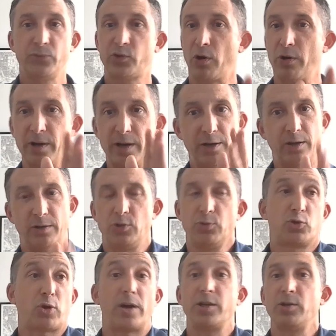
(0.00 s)
turn it into,
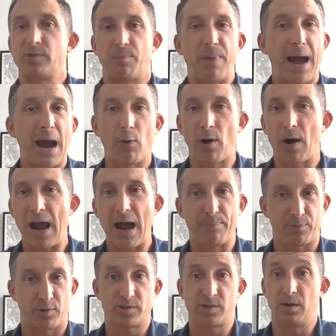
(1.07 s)
you try to use a power
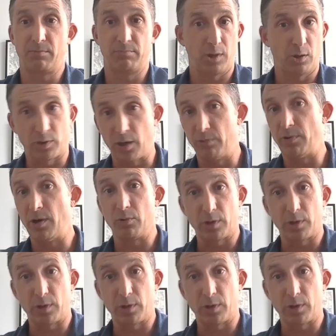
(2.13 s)
app or some low code,